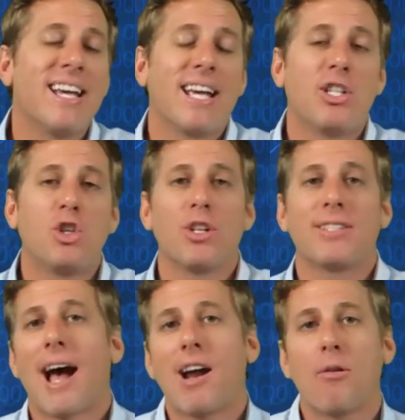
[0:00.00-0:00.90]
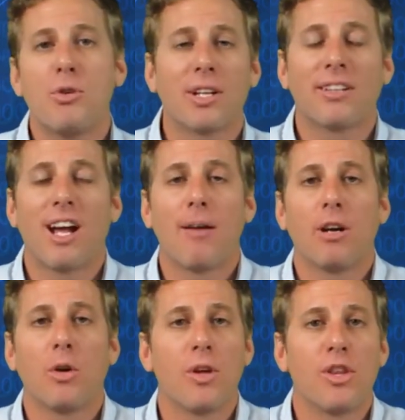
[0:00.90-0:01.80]
It's your entire music
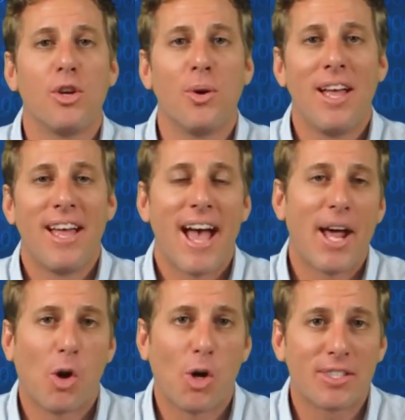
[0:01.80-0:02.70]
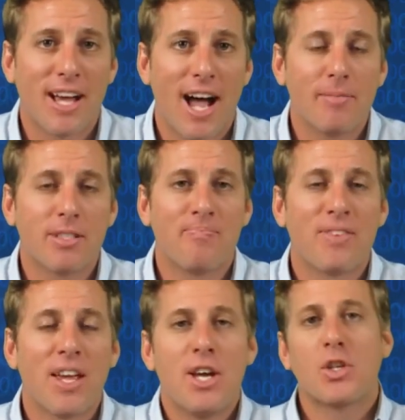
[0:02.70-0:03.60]
library with you at all times.
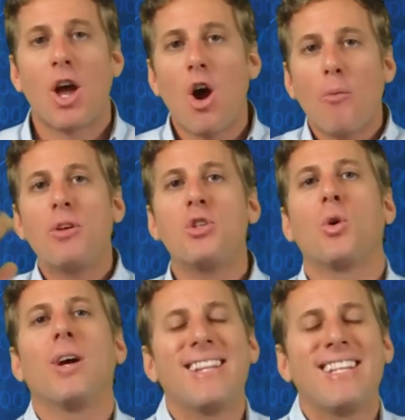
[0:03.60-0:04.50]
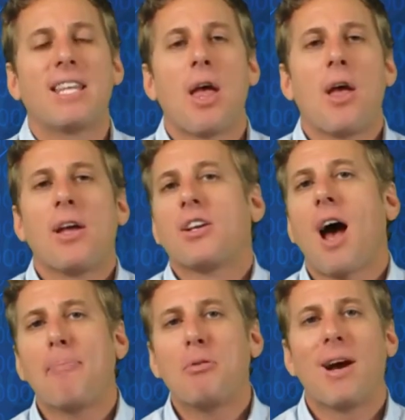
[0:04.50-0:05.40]
So I hope you enjoyed these
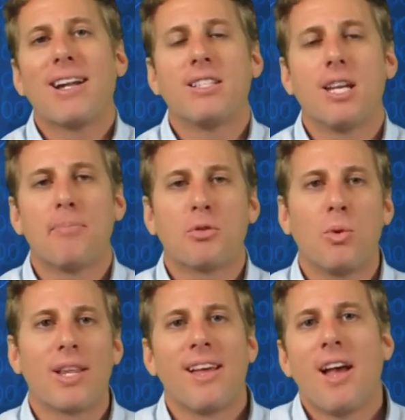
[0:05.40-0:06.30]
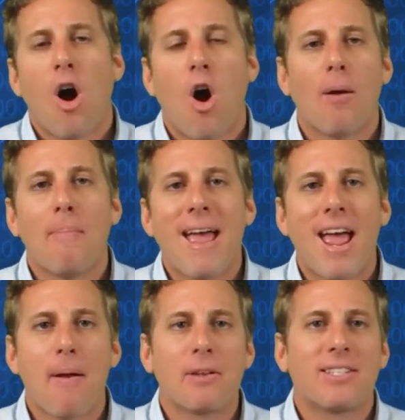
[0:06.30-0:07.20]
copywriting tips with our
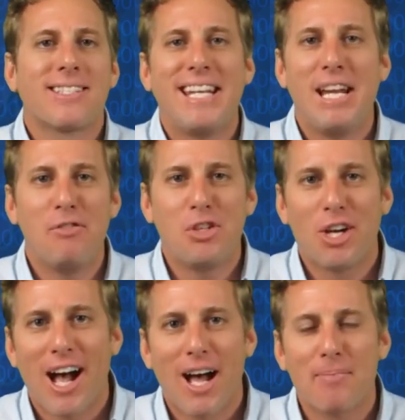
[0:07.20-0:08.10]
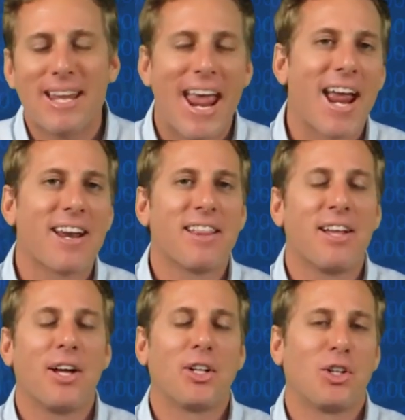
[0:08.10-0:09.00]
man Steve Jobs and
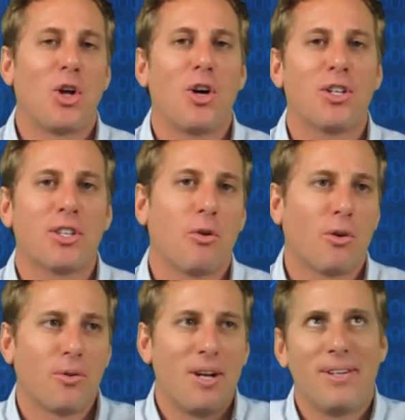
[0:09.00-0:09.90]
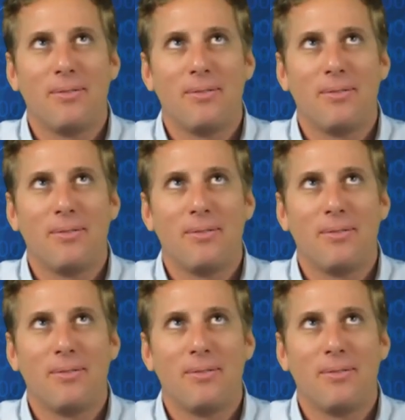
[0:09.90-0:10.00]
the launch, or